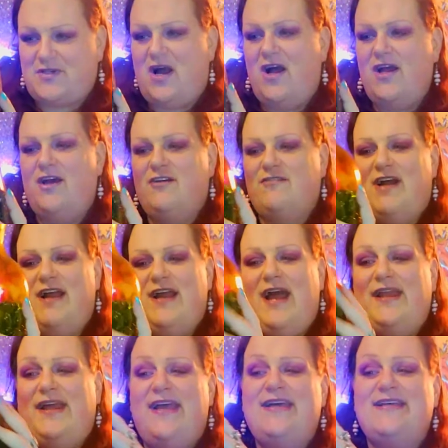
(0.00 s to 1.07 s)
I know, right?
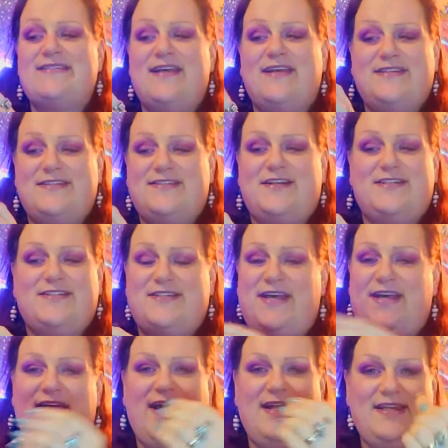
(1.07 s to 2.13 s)
And it is
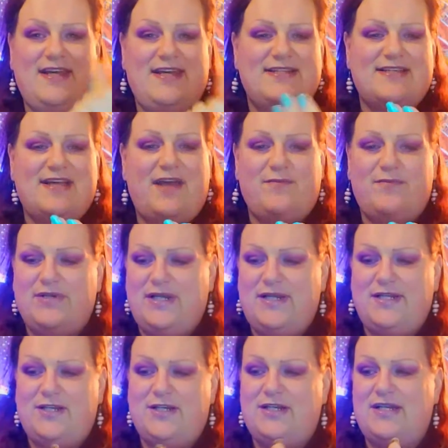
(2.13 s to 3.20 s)
disgusting. It needs a
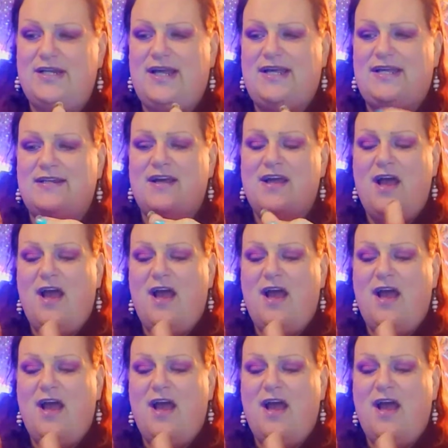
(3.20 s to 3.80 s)
bloody good clean.